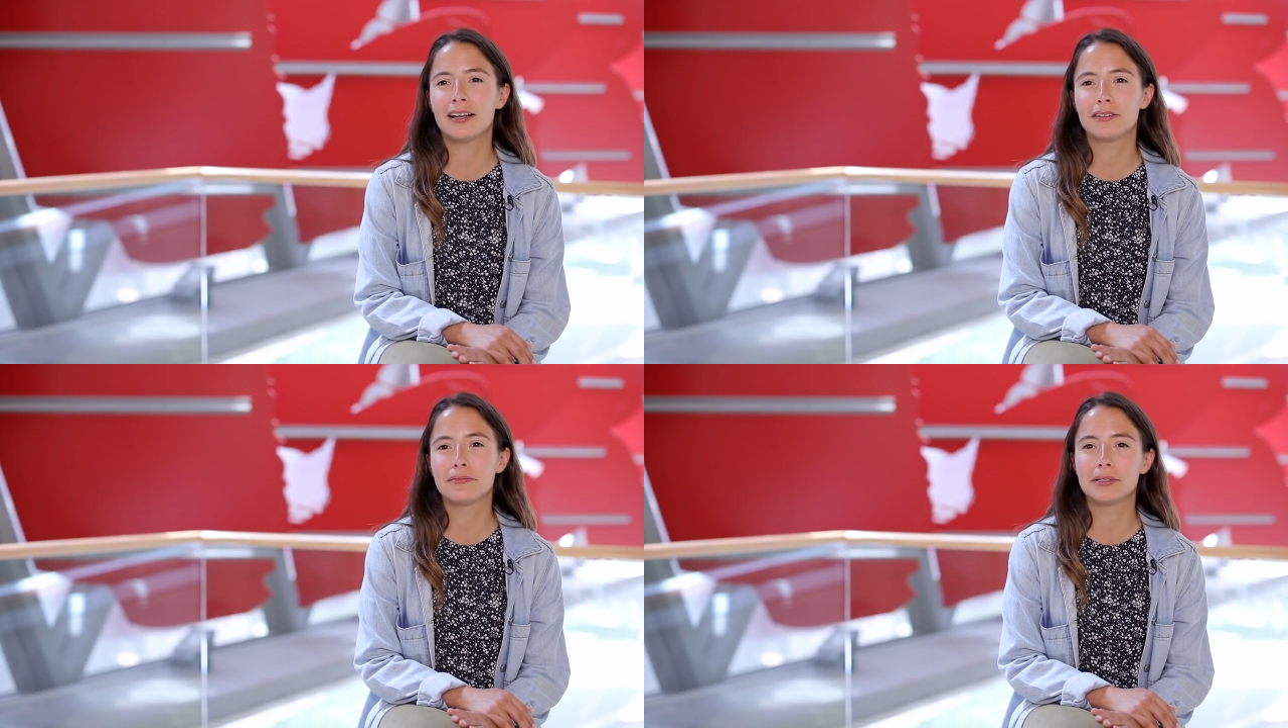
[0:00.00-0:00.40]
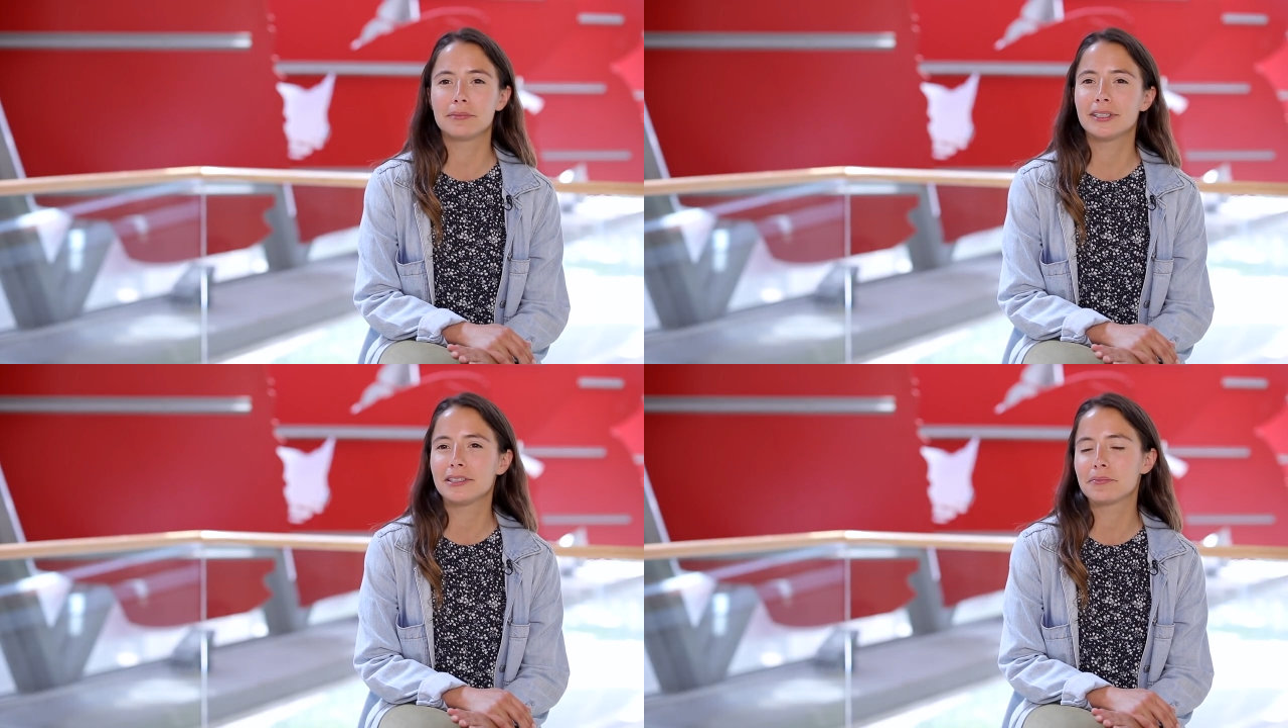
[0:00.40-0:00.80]
I've
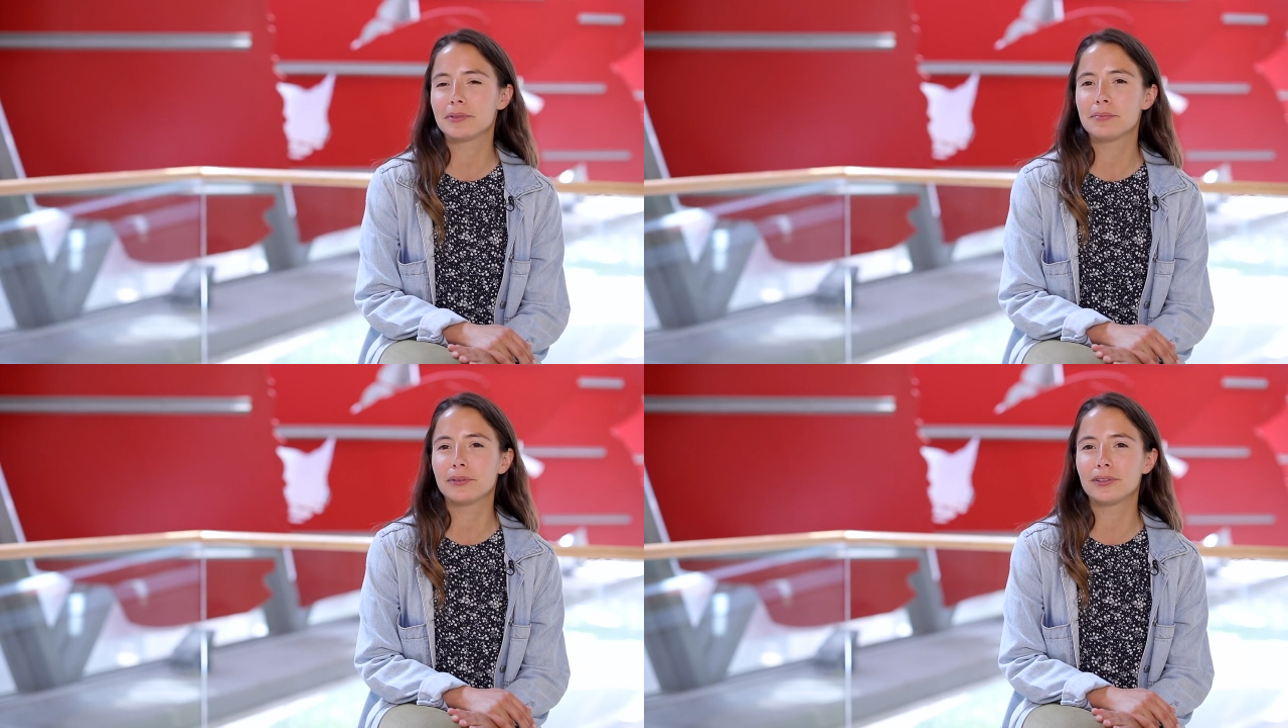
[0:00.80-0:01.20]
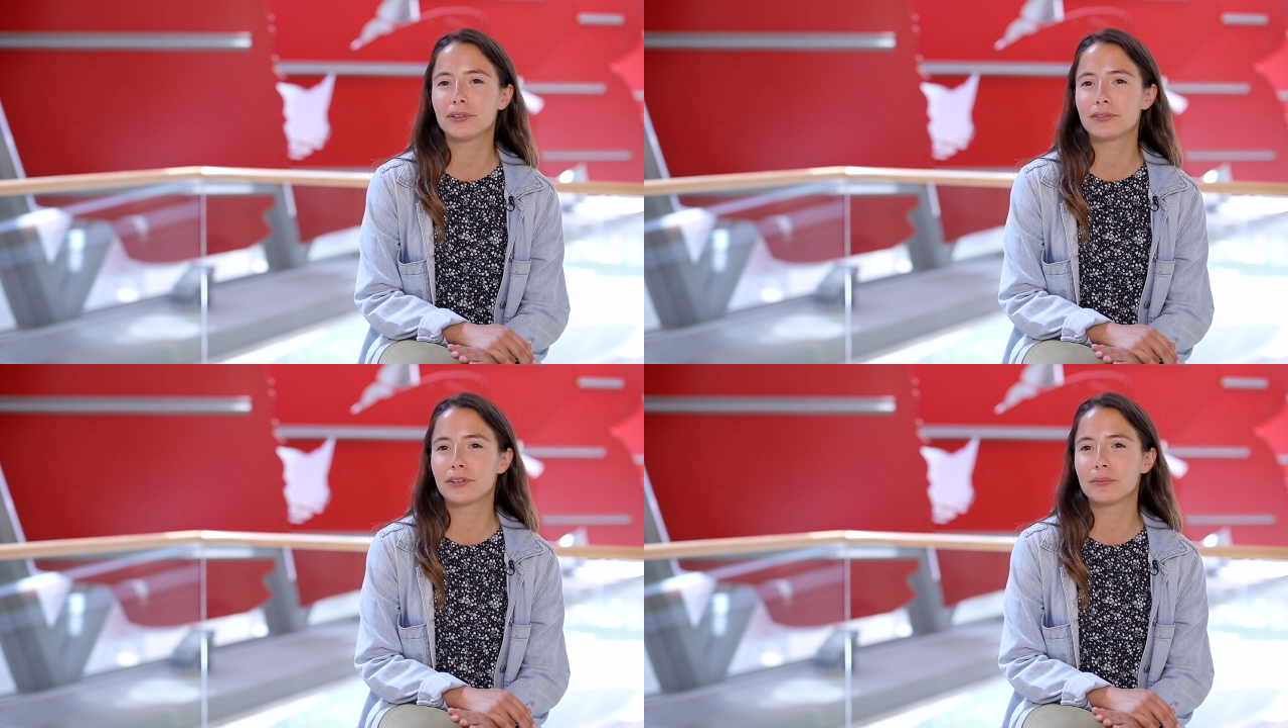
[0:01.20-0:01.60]
been meeting
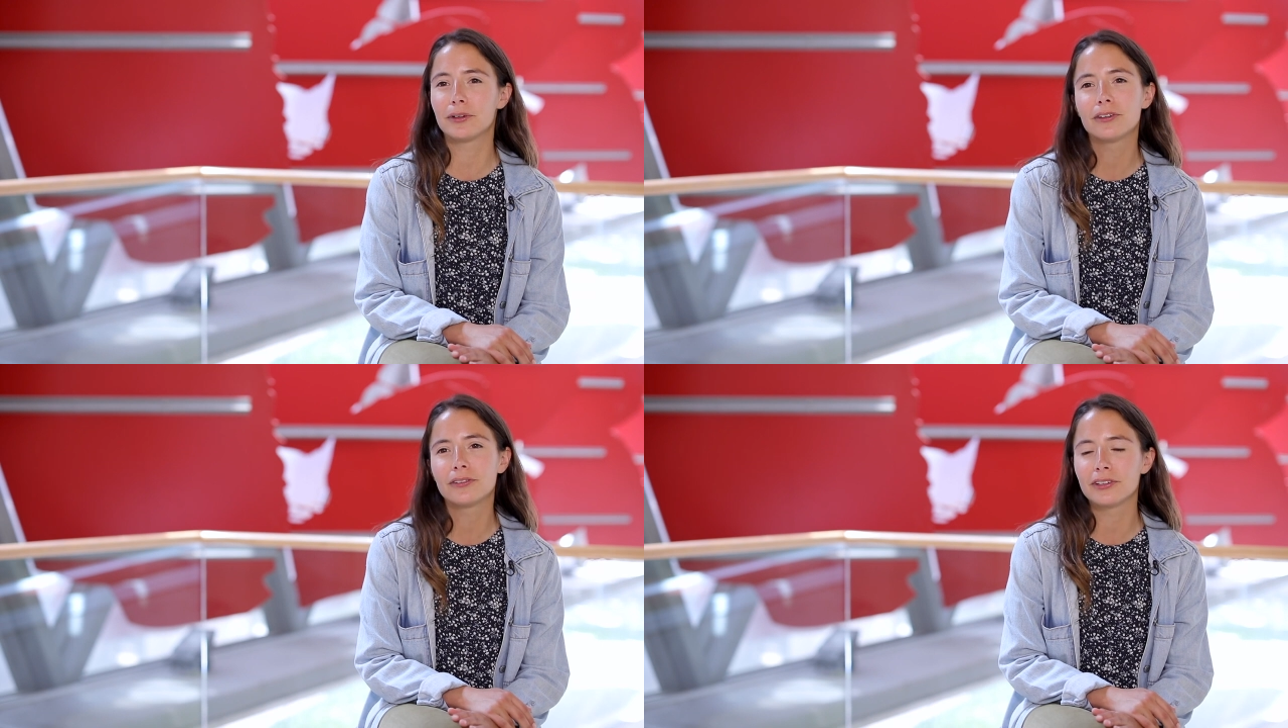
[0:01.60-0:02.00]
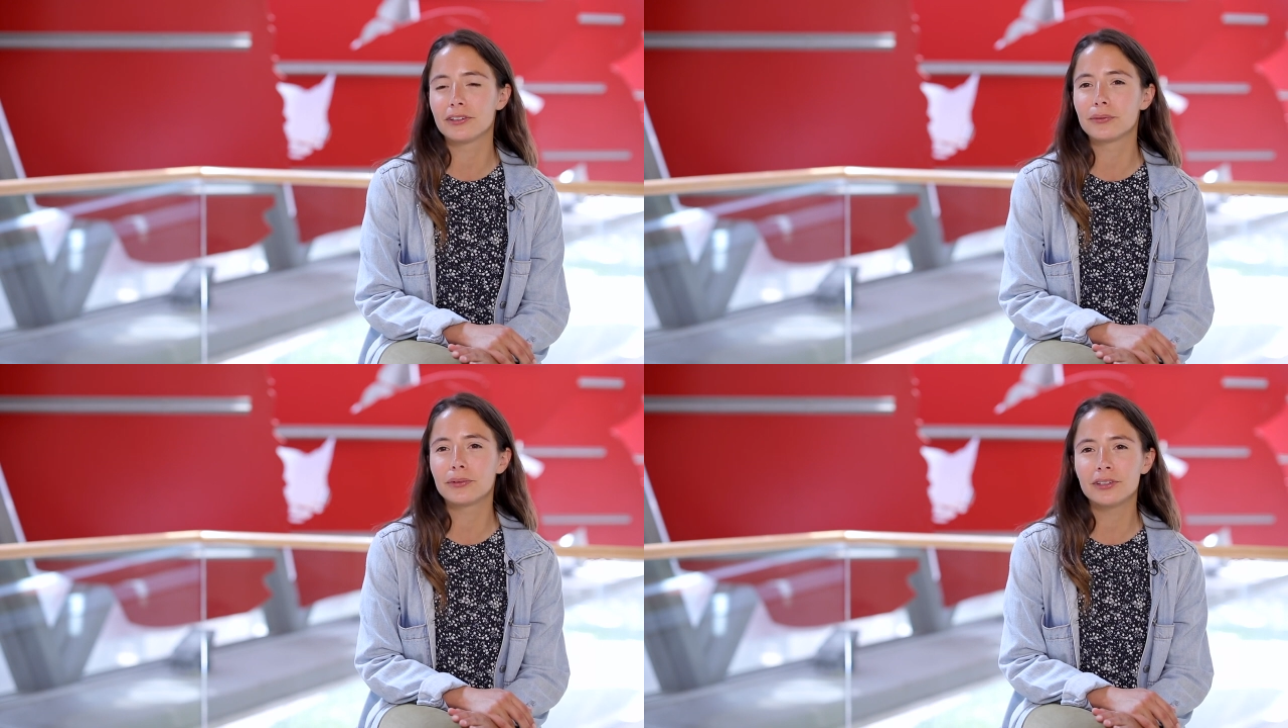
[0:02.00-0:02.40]
people from all
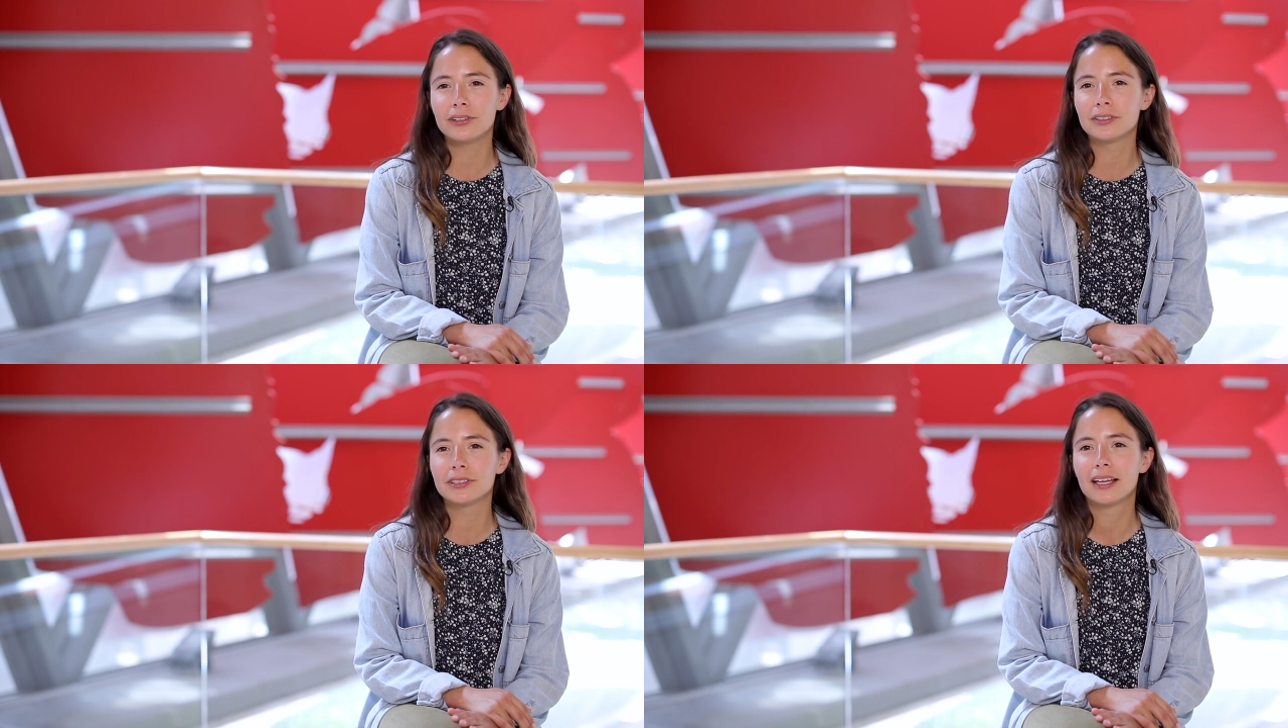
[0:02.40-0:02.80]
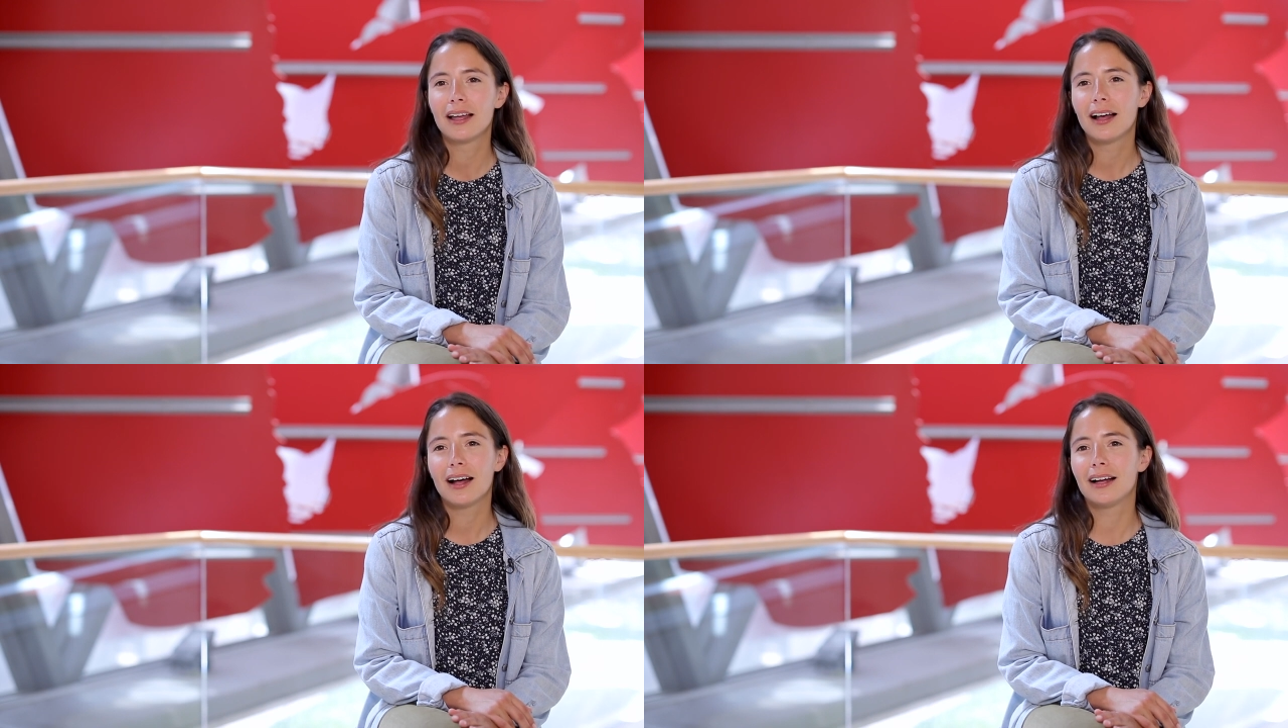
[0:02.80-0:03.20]
over the world,
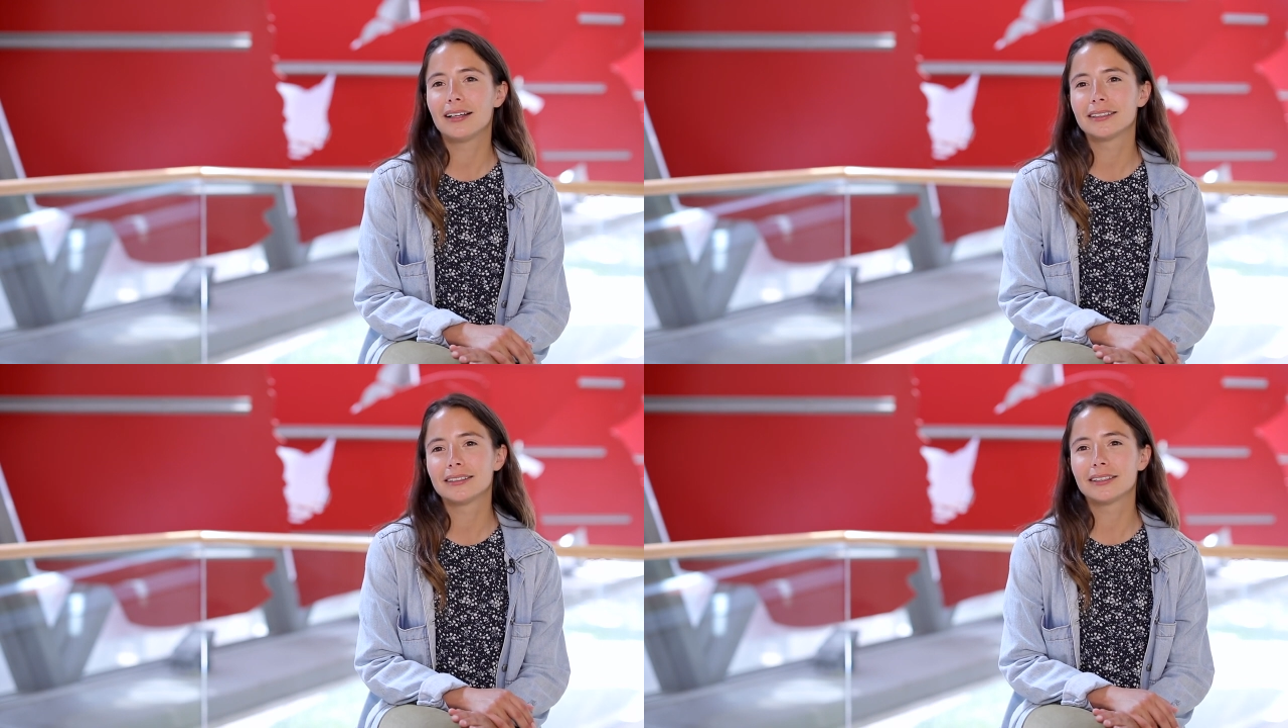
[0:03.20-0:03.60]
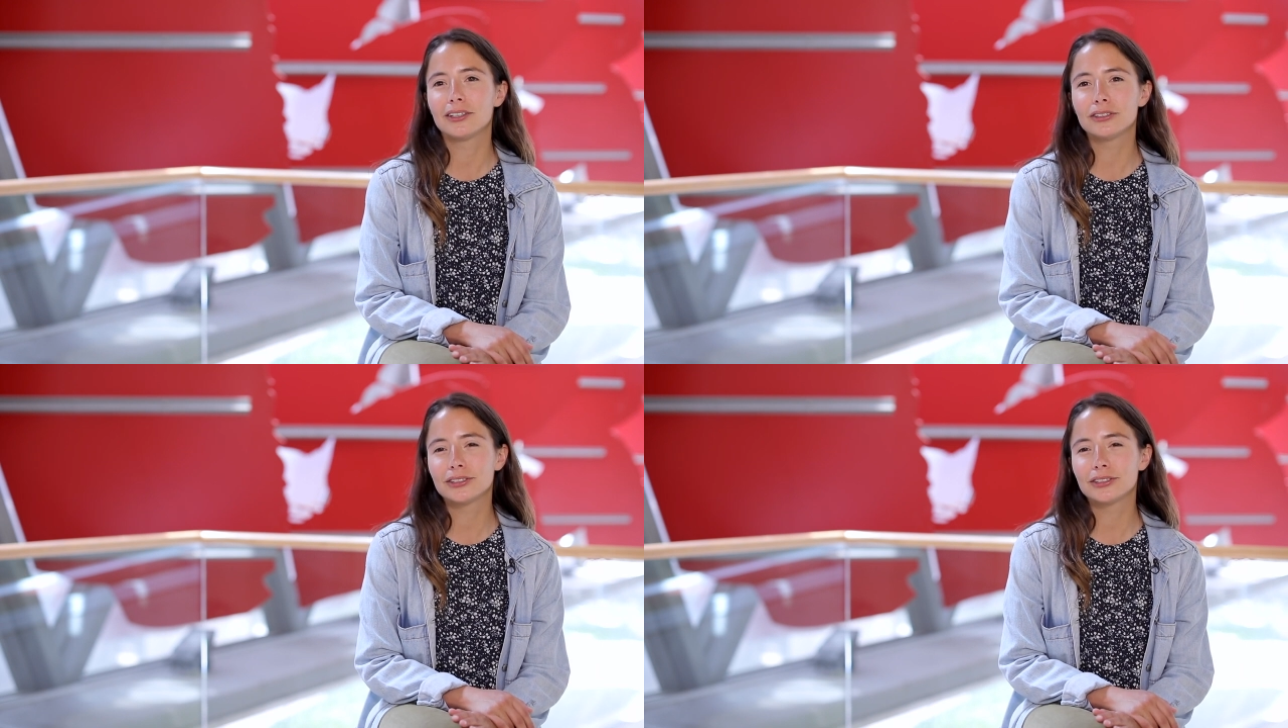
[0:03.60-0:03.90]
and